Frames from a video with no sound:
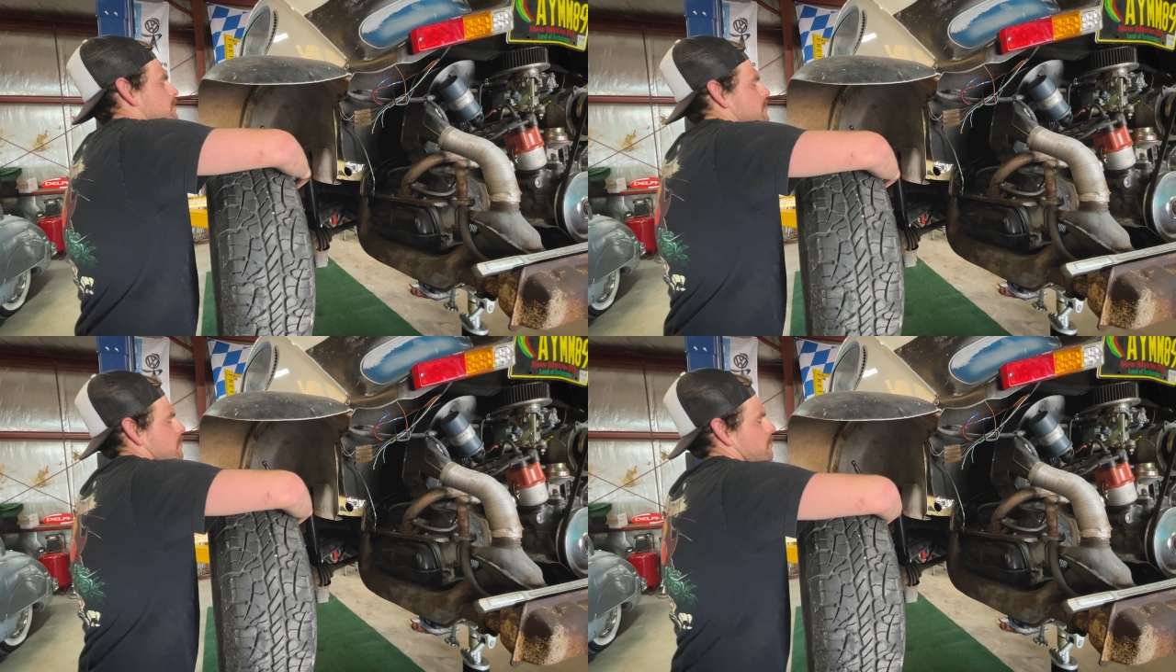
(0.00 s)

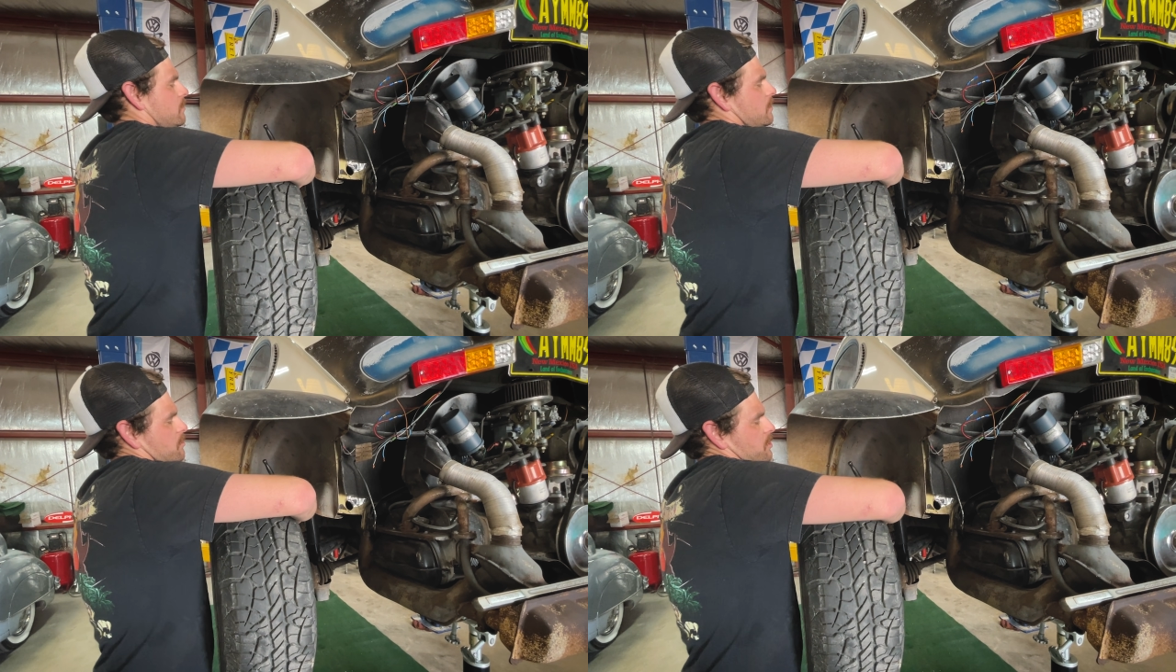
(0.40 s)

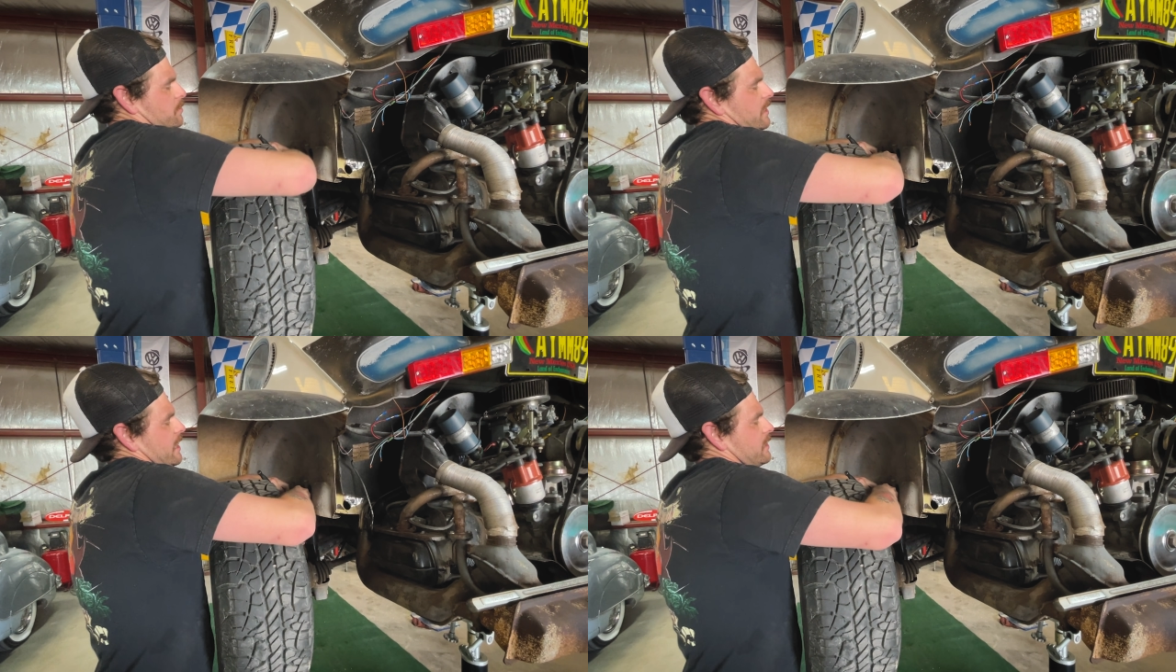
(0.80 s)
So that's what's
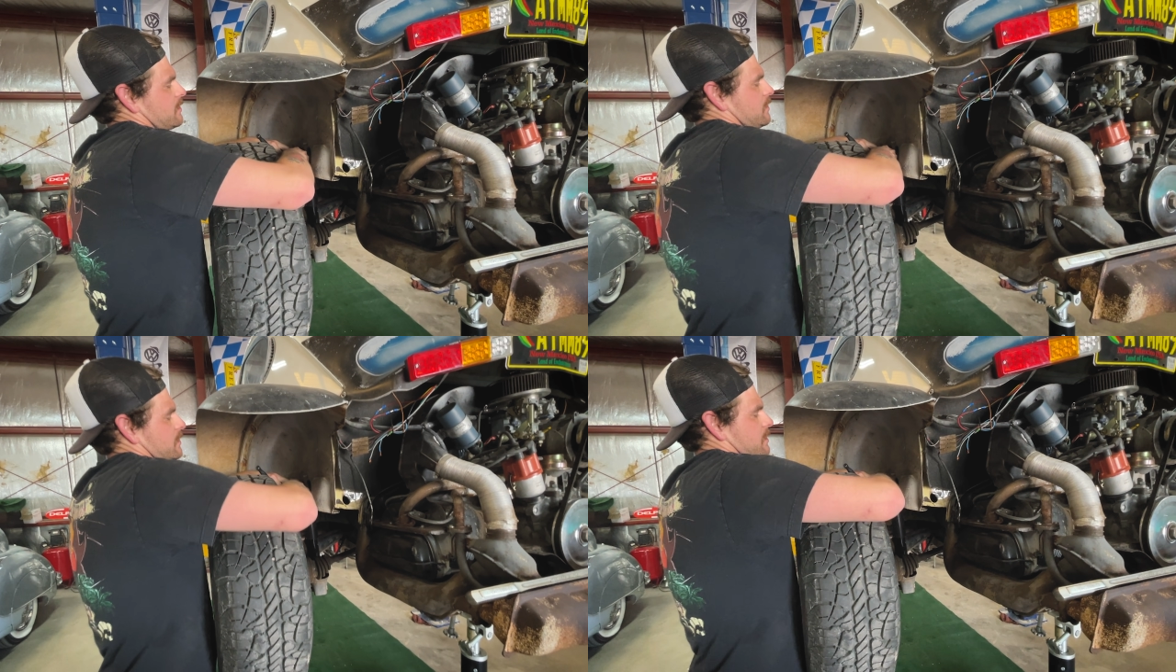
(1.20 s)
been nice.
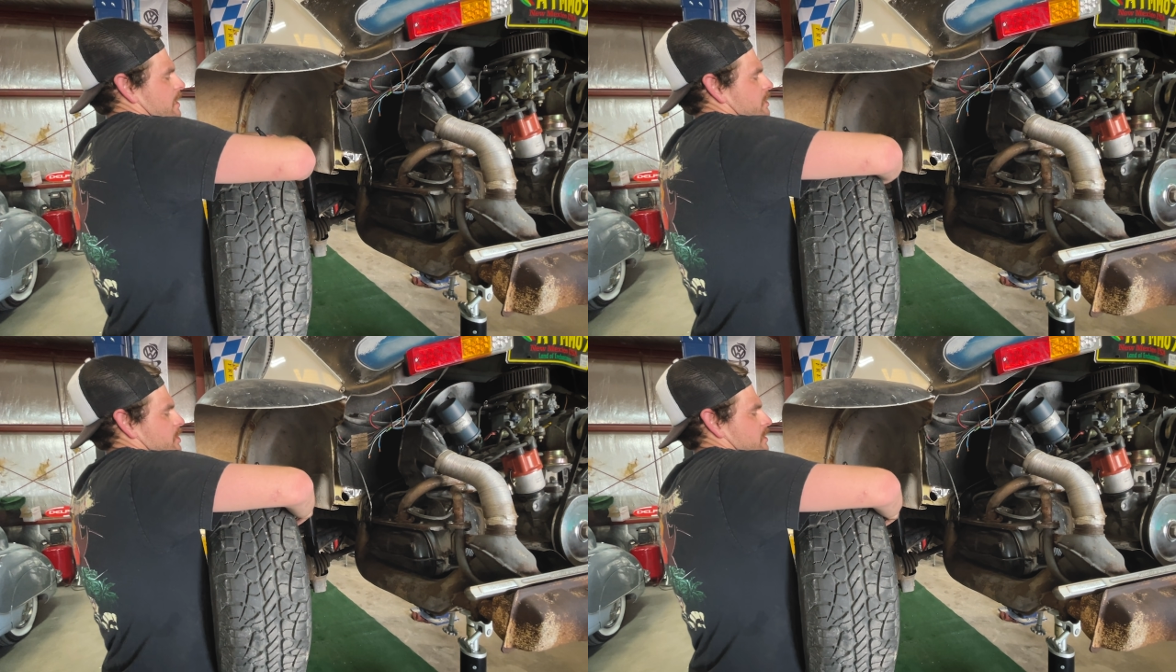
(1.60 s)
At least the
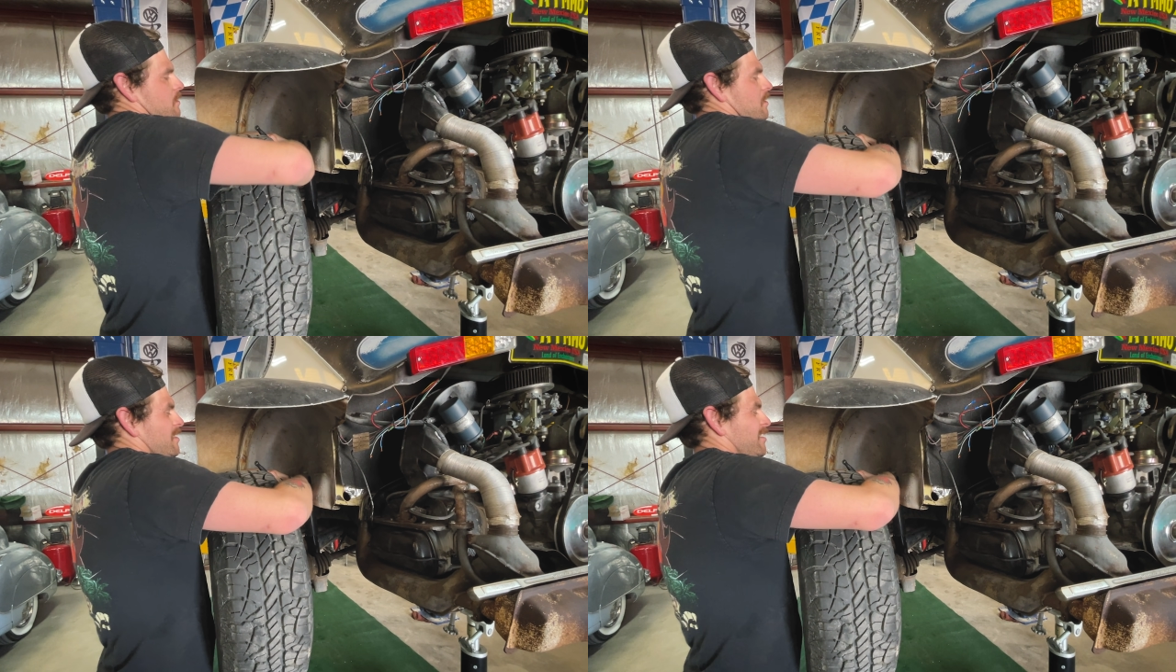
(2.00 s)
engine,
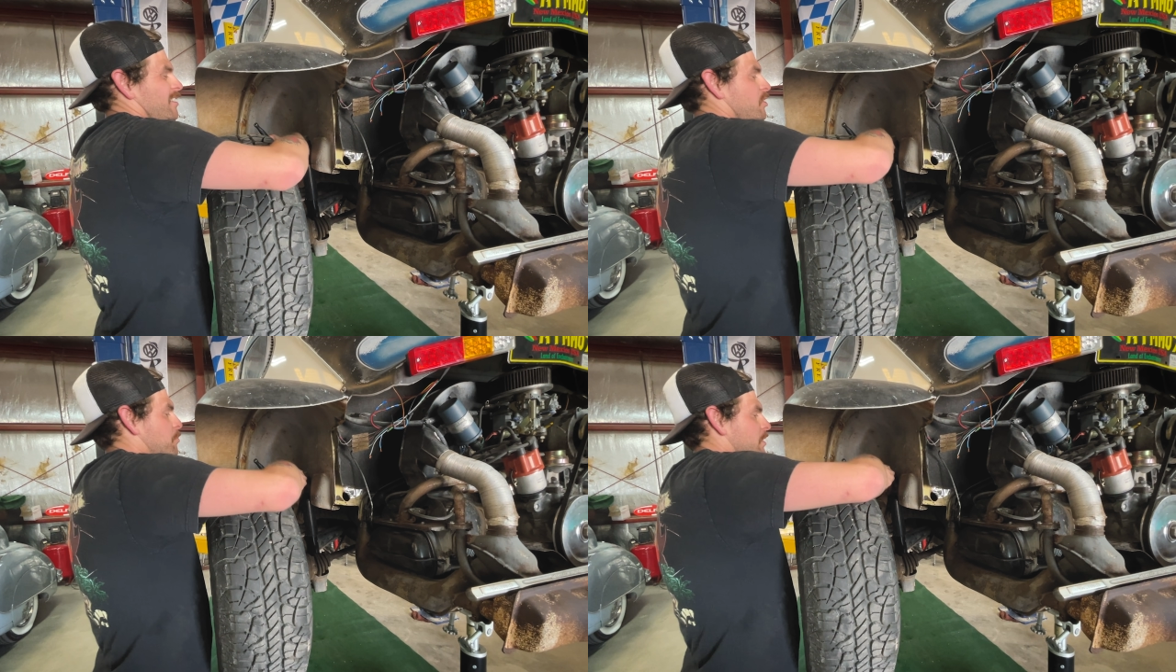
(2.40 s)

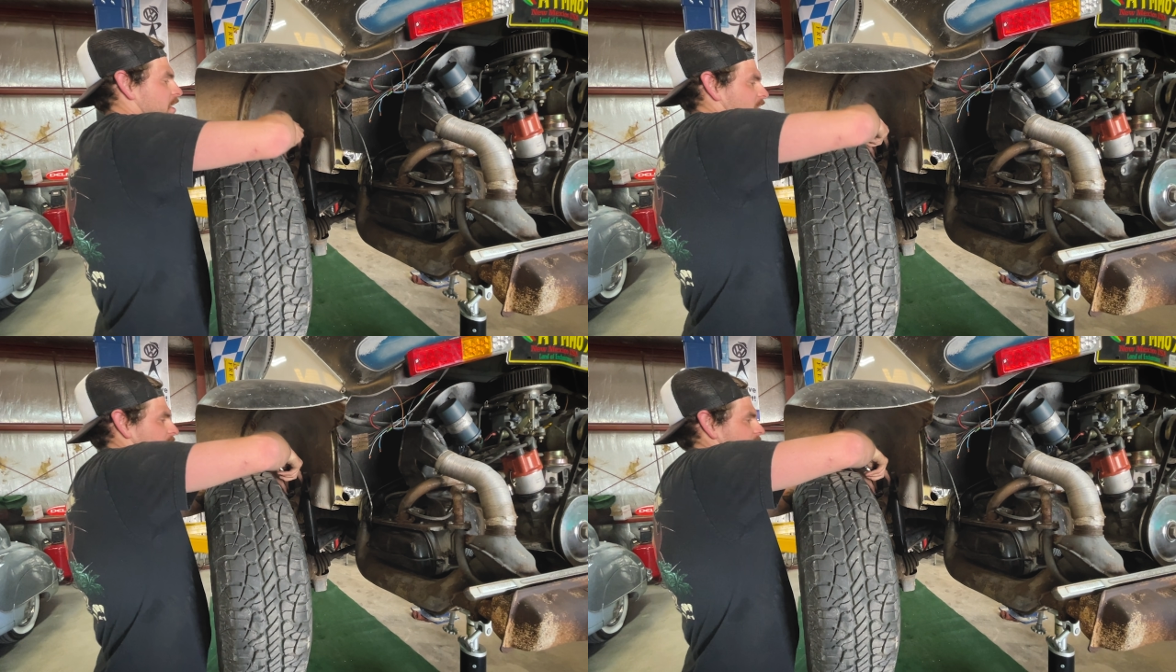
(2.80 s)
all the
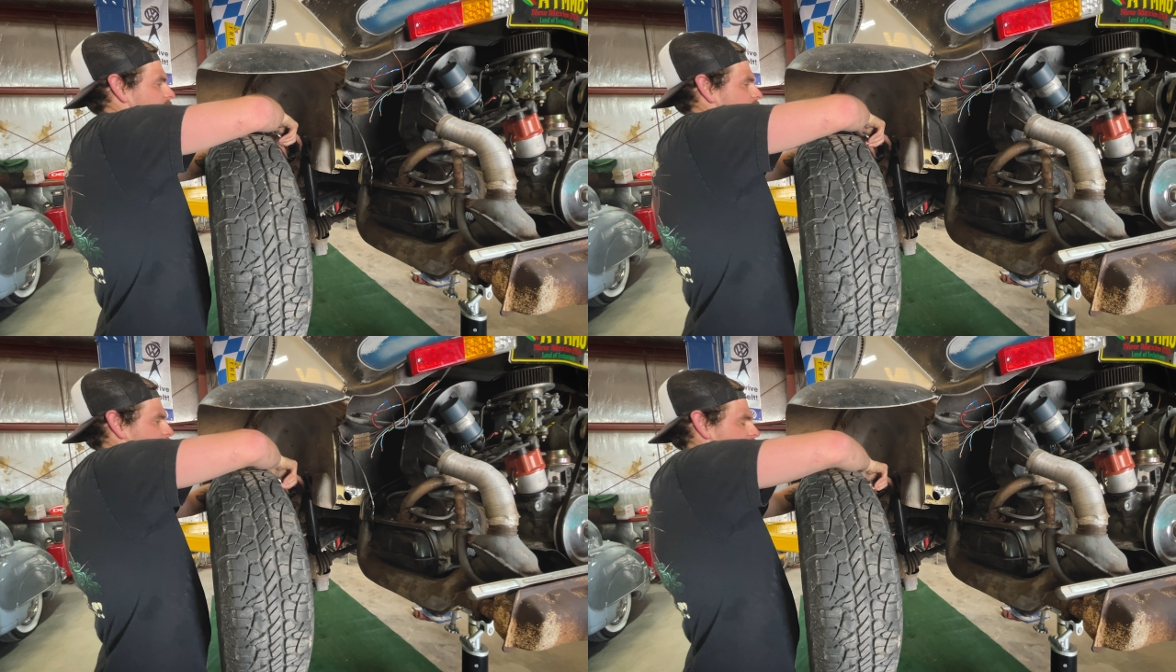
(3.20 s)
brake
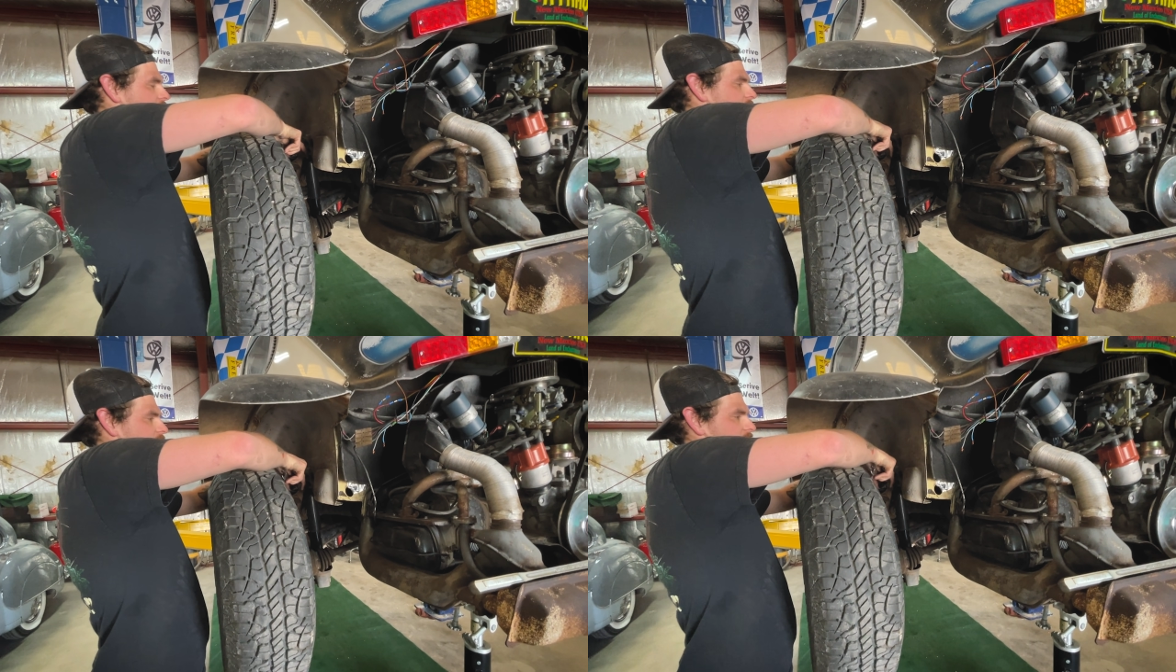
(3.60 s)
lines been
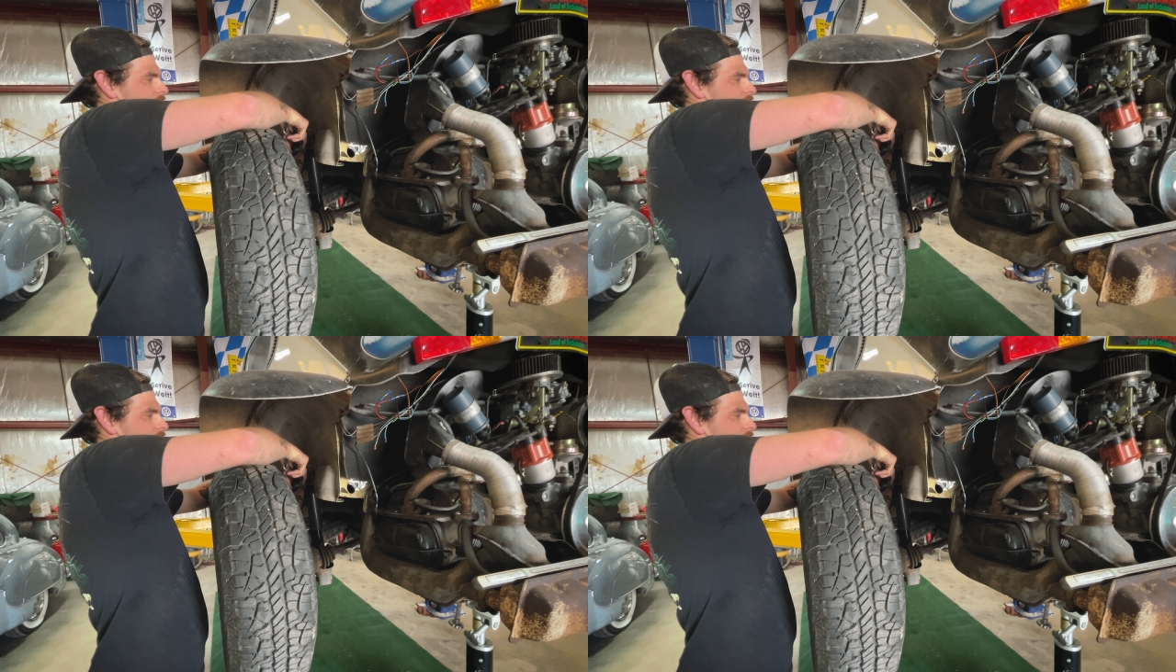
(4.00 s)
done.